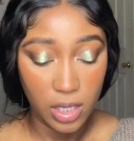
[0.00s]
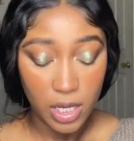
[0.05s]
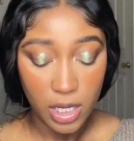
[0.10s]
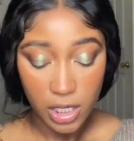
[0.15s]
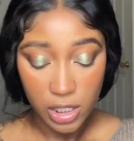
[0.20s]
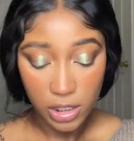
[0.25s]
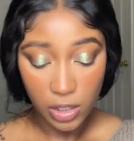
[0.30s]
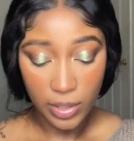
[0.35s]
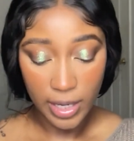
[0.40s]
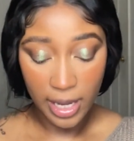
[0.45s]

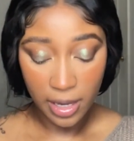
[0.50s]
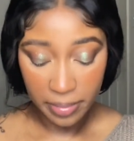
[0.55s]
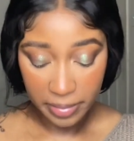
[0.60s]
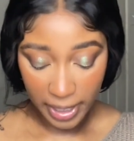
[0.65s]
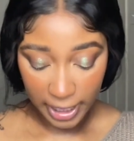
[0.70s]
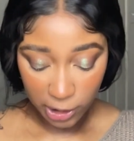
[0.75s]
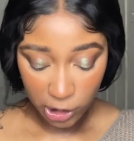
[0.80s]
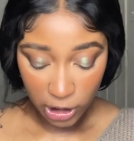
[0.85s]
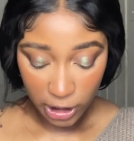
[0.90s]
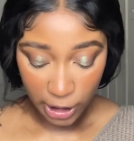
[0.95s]
So now I'm
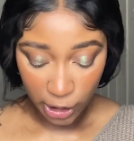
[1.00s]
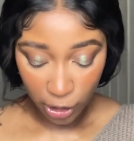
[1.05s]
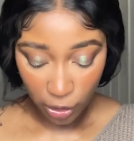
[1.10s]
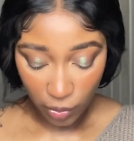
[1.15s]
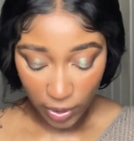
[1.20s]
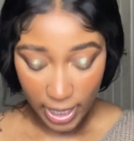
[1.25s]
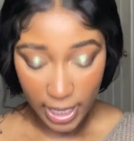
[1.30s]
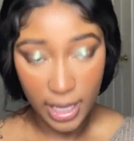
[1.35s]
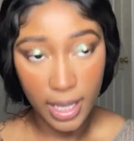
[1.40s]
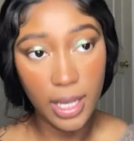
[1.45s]
actually gonna go
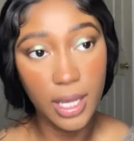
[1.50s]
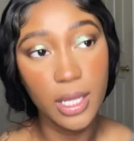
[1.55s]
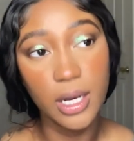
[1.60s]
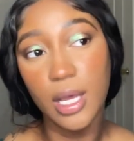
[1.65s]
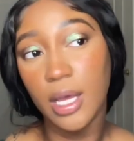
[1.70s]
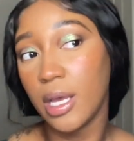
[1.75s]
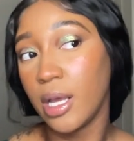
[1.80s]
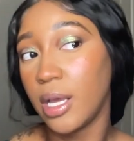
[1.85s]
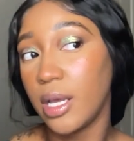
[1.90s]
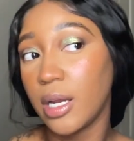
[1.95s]
ahead
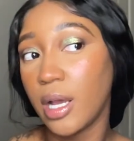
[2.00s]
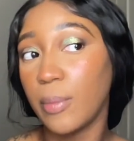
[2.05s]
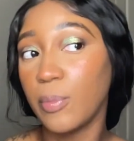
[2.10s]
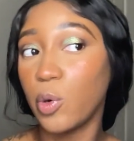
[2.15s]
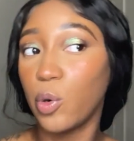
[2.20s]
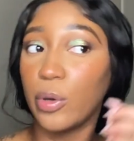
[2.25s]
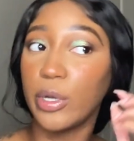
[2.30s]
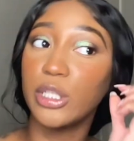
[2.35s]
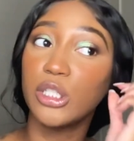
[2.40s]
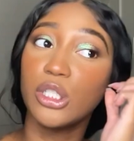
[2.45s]
and I'm
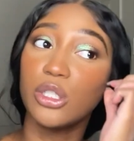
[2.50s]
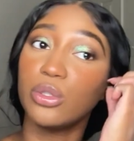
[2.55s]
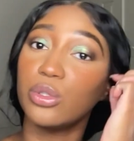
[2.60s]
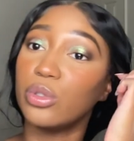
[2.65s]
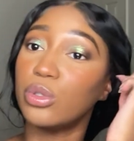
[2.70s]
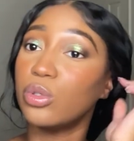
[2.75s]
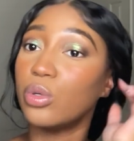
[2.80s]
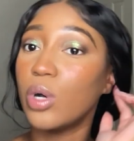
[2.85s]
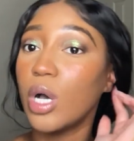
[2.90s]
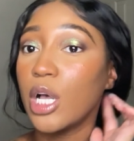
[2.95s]
going
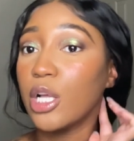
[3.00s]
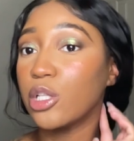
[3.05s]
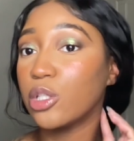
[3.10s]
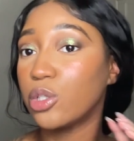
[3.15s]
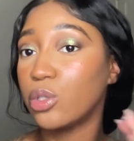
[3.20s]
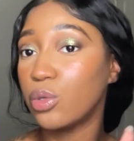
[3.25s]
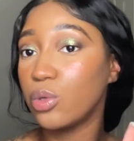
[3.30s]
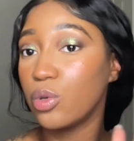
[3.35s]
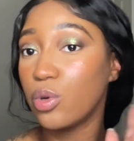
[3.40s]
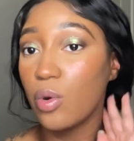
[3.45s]
to
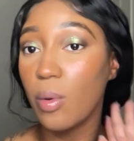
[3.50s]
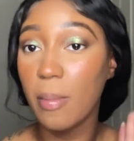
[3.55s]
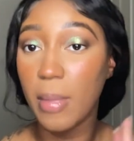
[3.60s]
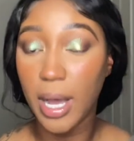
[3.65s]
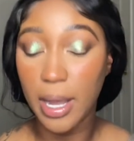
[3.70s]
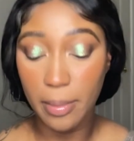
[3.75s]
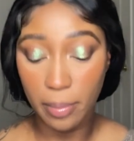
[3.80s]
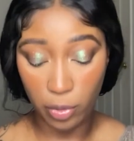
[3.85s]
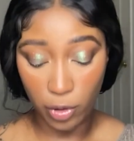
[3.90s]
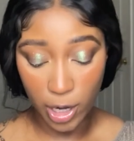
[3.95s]
do
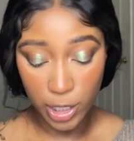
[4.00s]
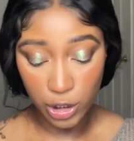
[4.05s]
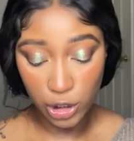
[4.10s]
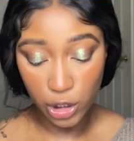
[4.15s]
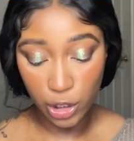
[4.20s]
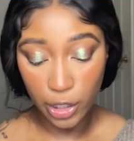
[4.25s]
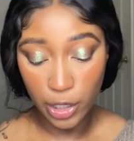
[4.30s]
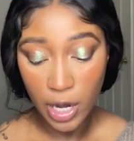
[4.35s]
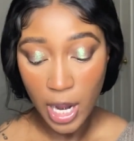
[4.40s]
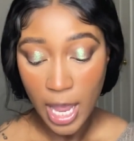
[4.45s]
my
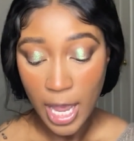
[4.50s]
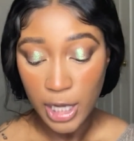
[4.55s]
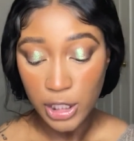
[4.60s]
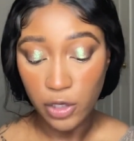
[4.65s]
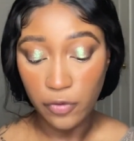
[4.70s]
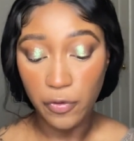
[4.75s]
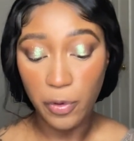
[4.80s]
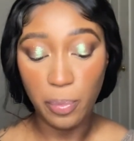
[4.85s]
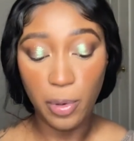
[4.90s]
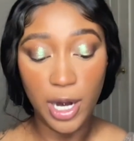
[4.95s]
bronzer.
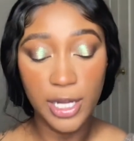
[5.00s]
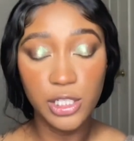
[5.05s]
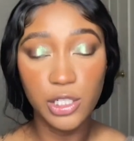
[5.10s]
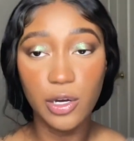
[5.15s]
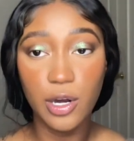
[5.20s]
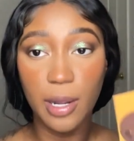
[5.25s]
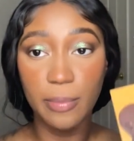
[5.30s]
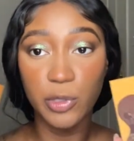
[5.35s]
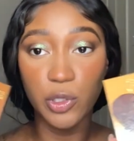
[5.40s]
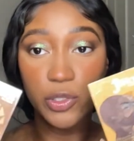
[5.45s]
So for
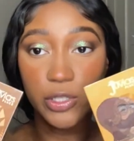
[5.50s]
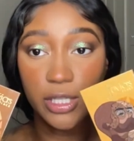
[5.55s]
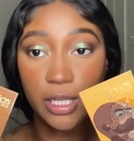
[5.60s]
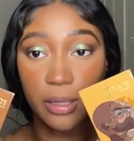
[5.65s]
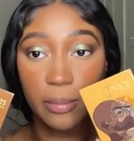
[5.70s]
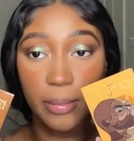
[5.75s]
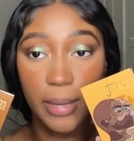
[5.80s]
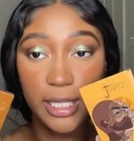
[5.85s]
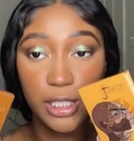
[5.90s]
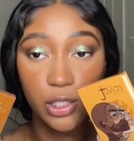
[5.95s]
bronzer, I'm
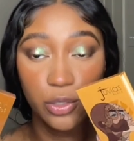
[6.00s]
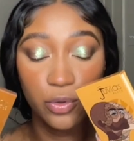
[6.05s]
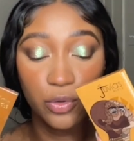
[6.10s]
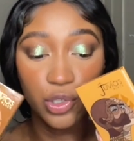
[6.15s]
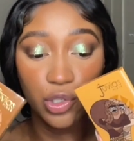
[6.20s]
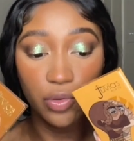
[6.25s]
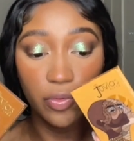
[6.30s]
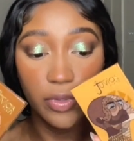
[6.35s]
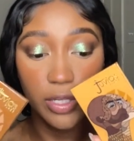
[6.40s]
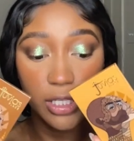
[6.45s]
using my two
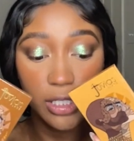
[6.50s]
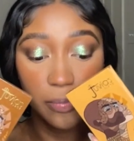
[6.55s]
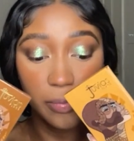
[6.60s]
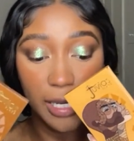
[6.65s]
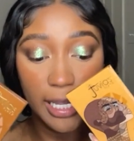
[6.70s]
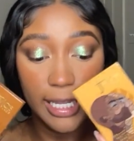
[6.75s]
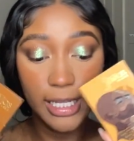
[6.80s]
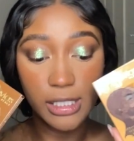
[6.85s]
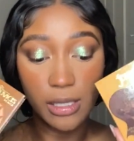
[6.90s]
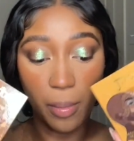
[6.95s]
Juvia's
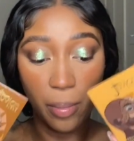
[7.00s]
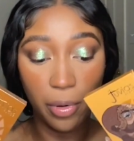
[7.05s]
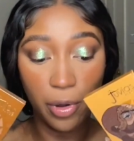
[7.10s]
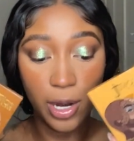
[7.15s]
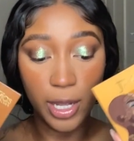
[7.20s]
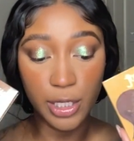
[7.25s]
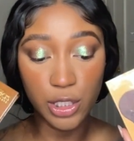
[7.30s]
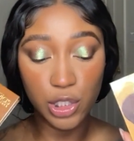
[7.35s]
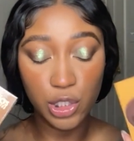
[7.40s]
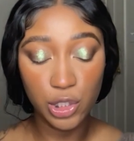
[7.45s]
Place
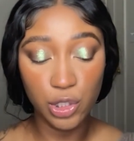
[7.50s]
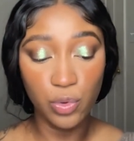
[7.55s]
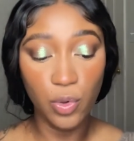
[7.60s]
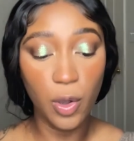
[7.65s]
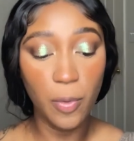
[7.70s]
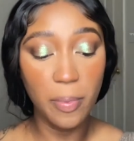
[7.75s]
Bronze Duo